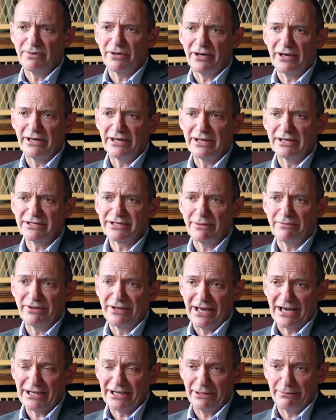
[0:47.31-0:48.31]
by some of
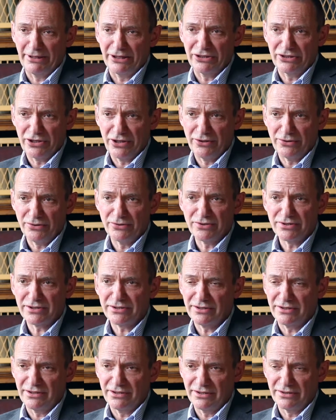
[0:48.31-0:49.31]
the academic
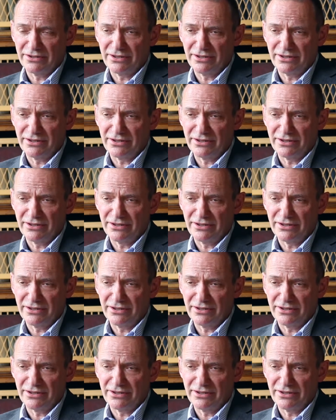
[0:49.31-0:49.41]
journals